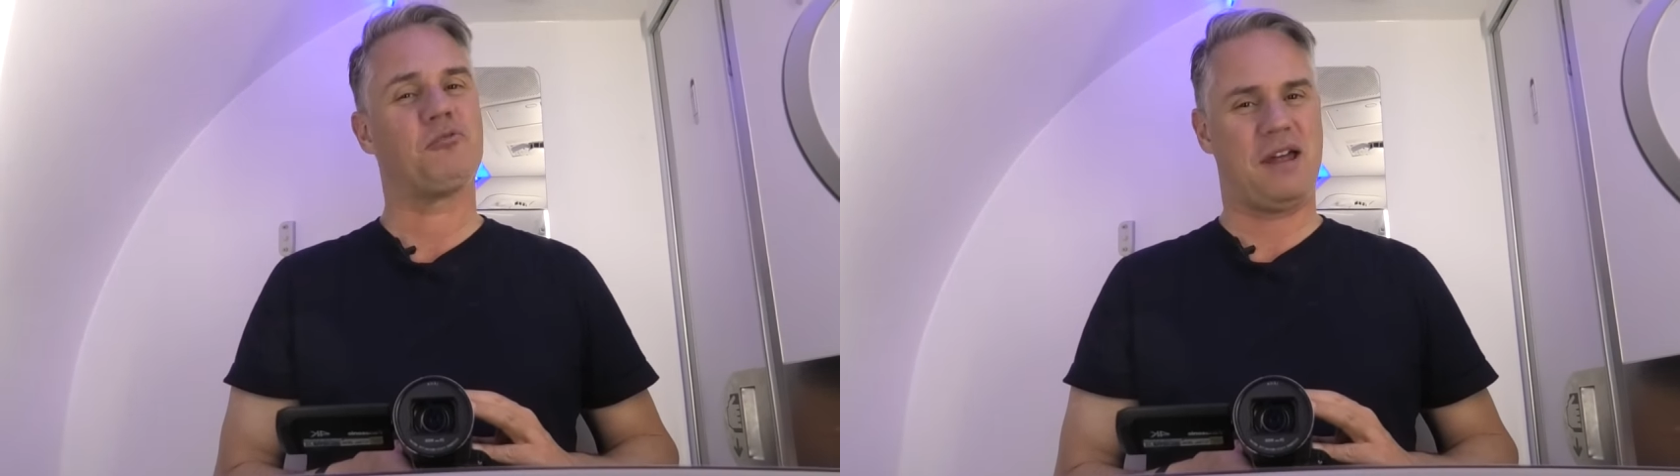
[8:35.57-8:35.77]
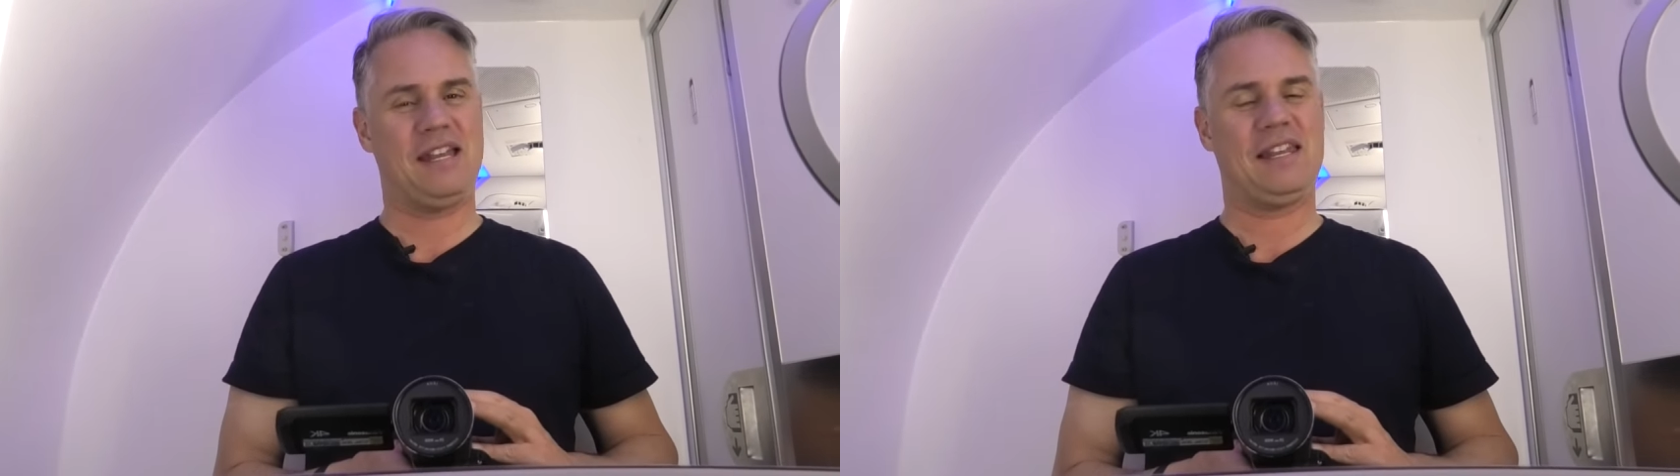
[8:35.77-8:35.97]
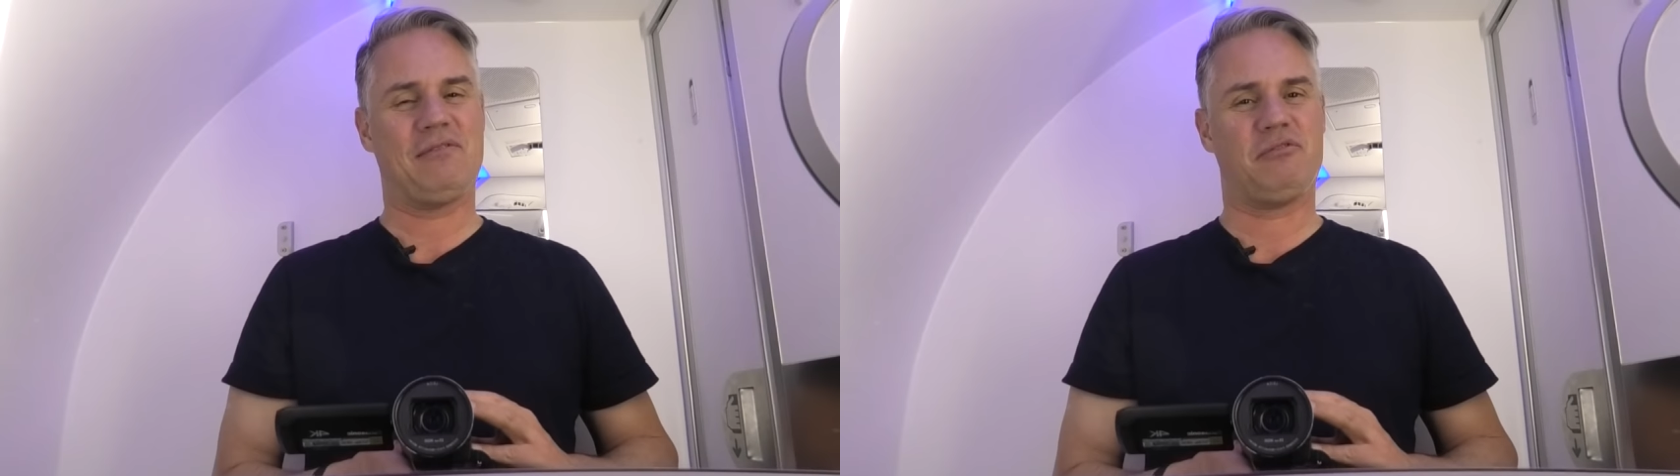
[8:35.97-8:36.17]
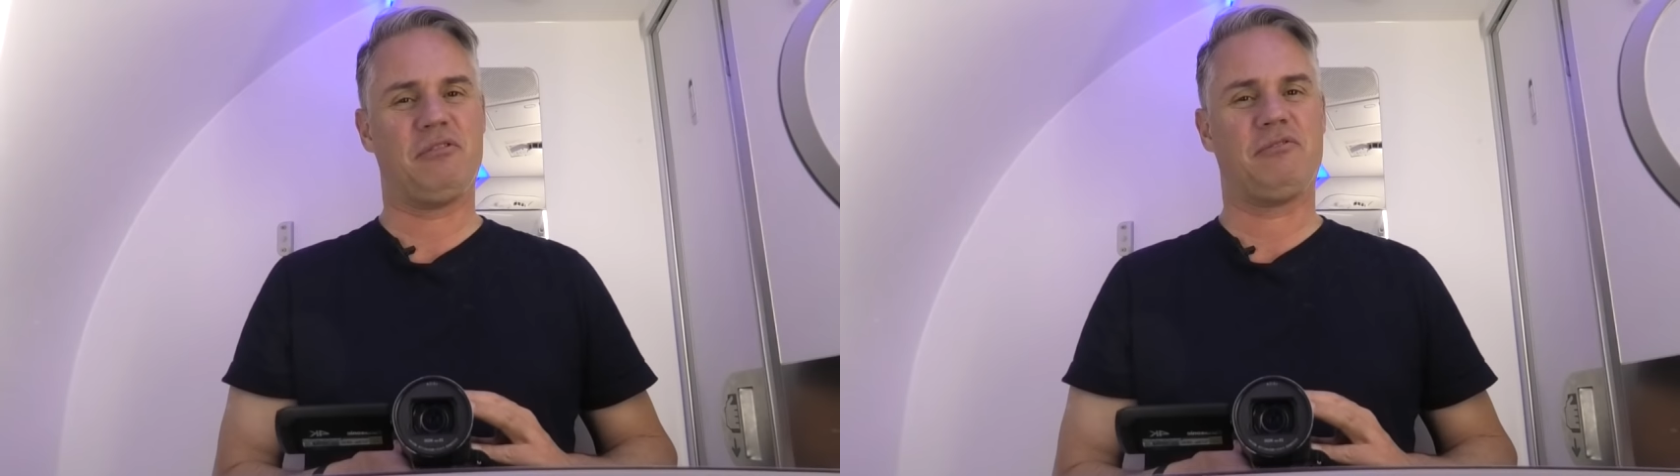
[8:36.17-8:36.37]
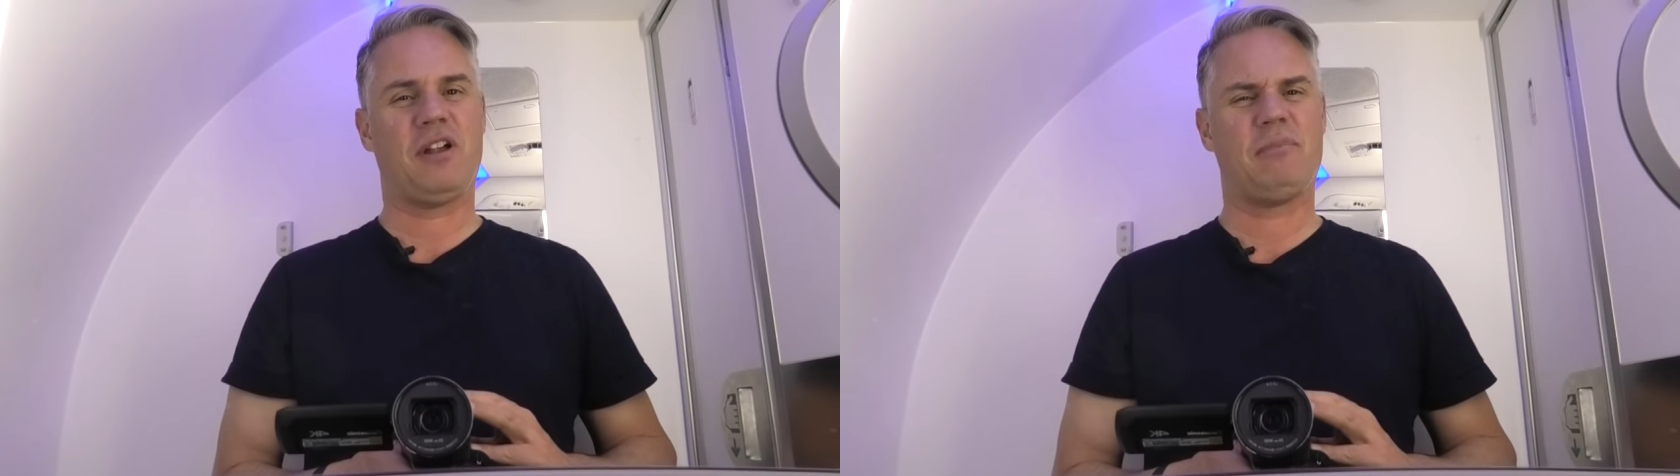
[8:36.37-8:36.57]
great lover of
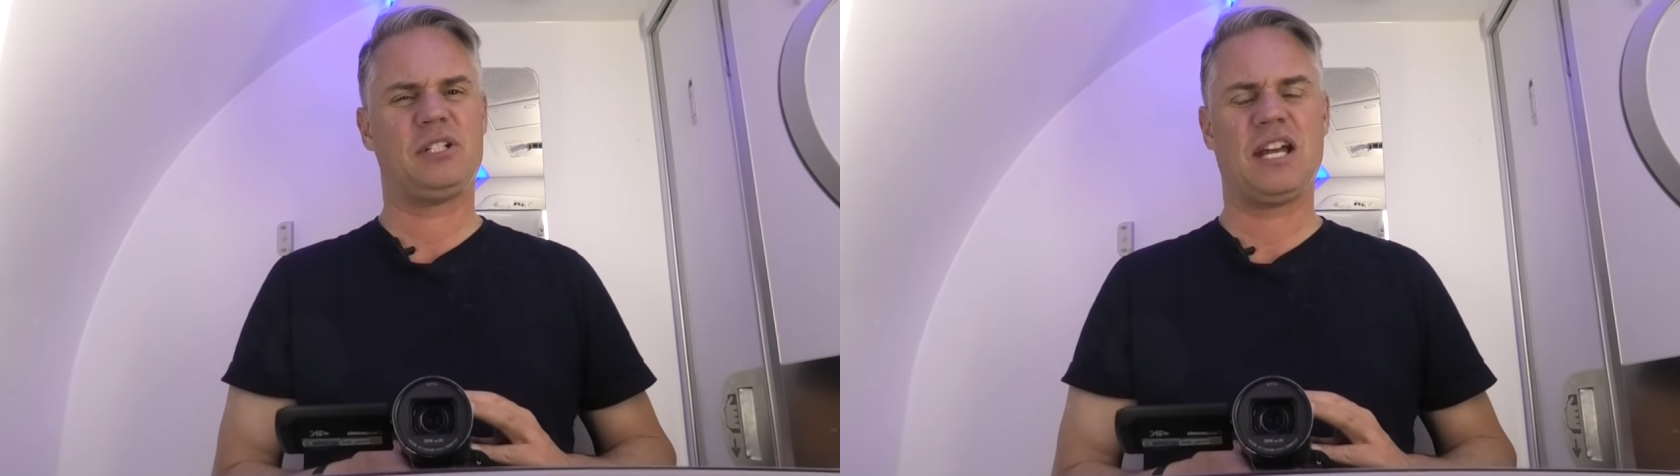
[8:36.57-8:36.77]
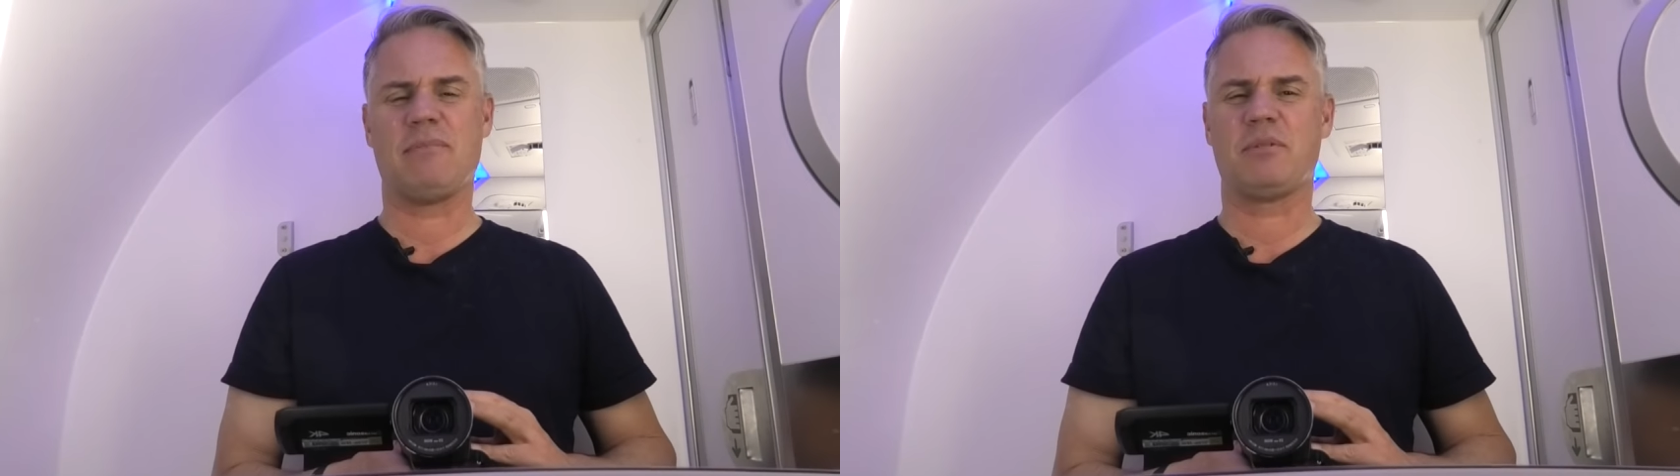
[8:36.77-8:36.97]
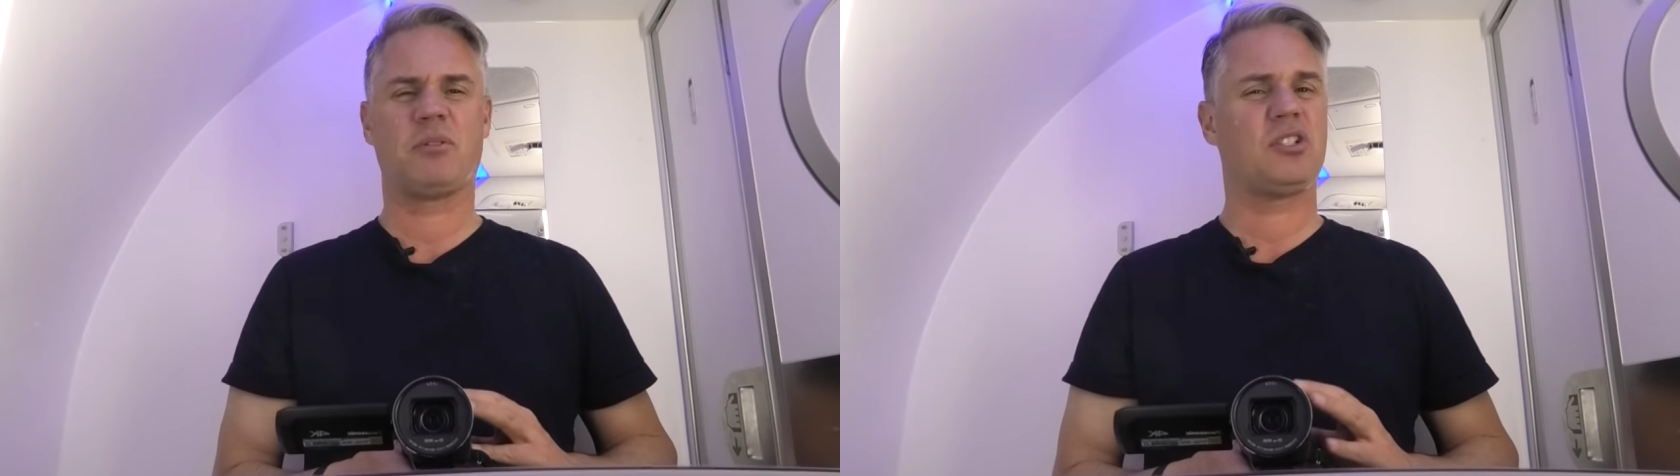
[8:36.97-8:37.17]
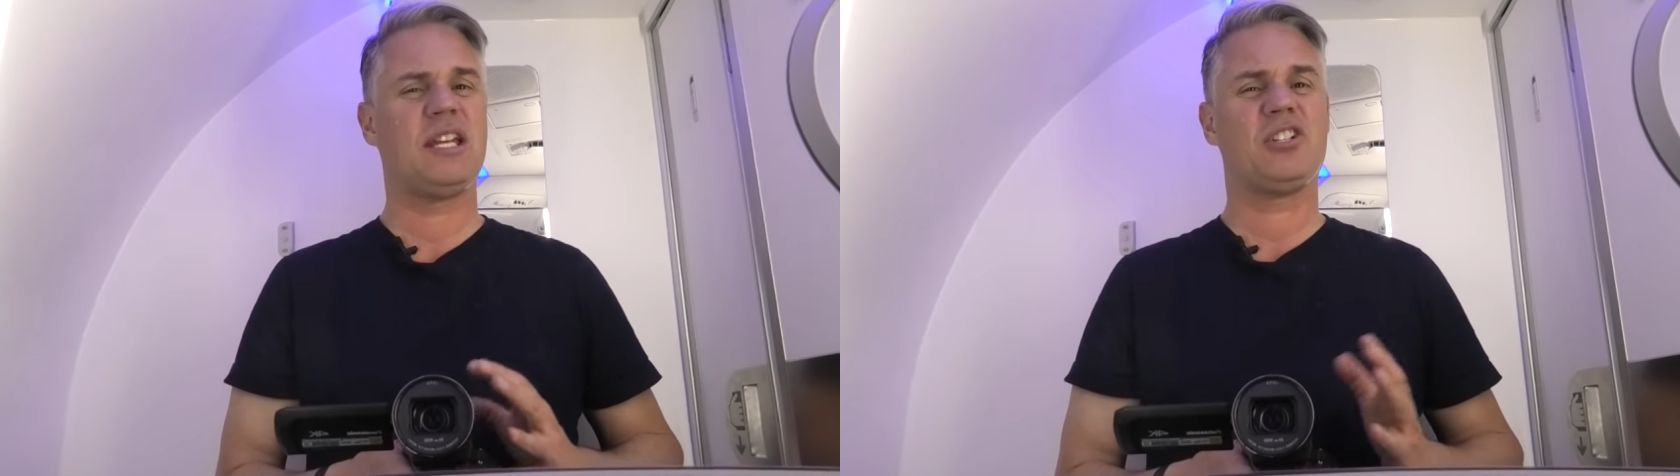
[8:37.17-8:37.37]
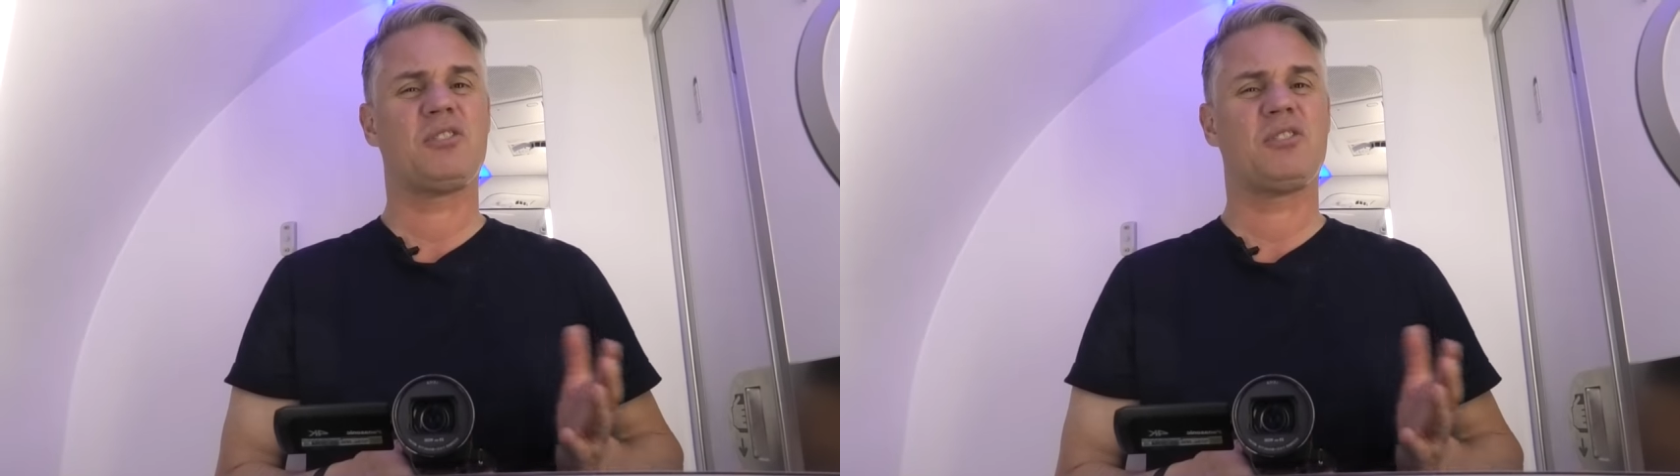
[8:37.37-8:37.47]
in-flight pyjamas because they